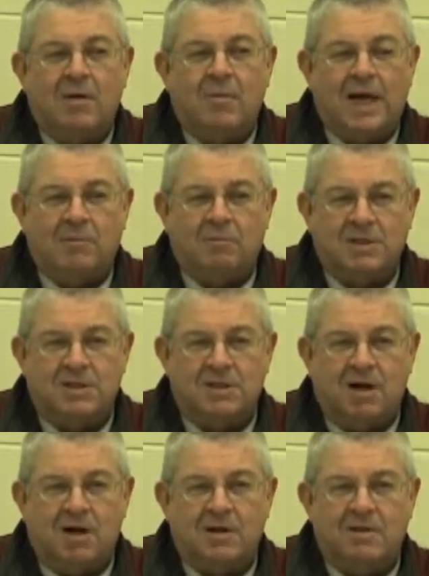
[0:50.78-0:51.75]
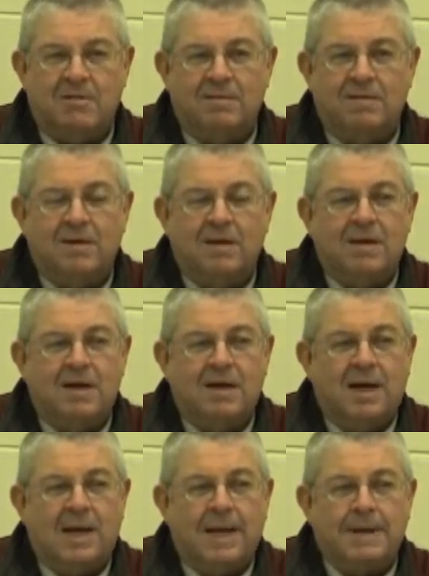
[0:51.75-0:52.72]
When that was started.
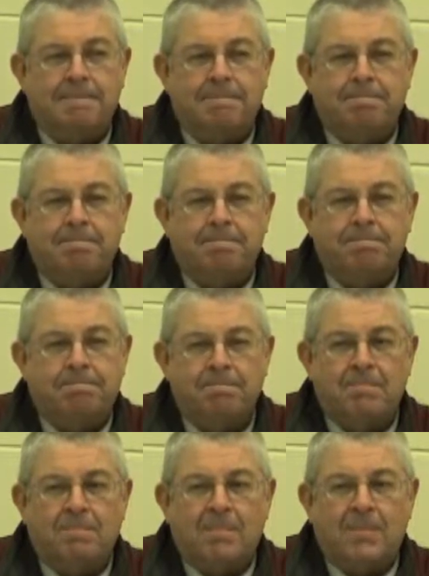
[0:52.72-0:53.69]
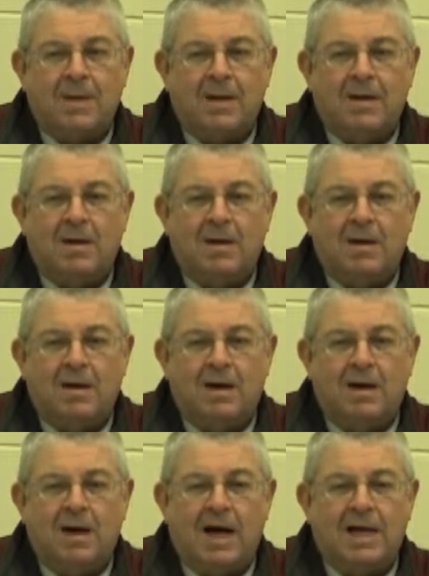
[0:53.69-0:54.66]

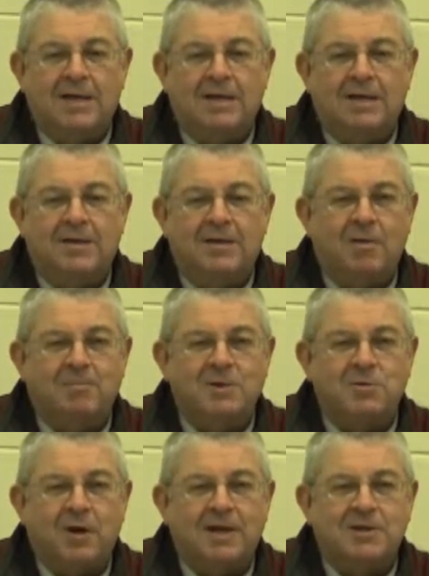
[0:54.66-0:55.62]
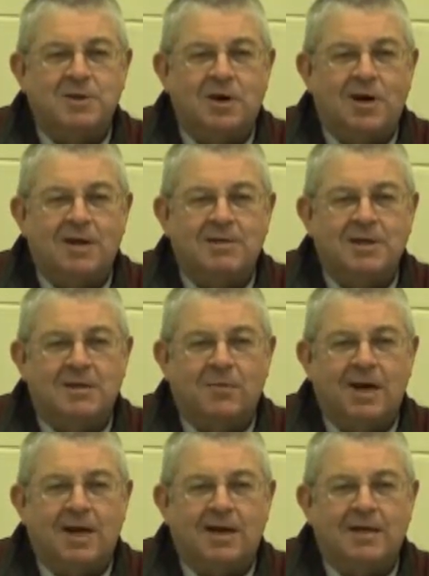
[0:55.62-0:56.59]
I did some strike songs at
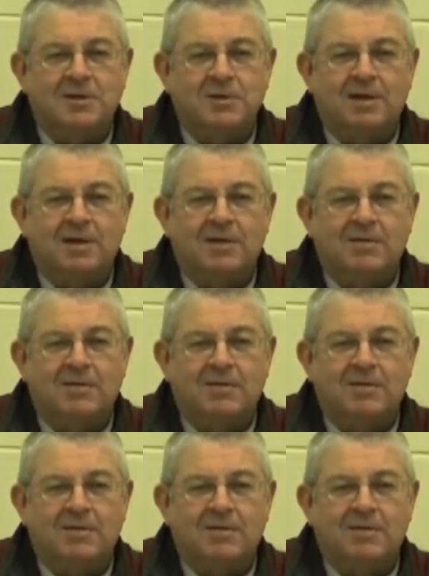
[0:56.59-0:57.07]
rallies,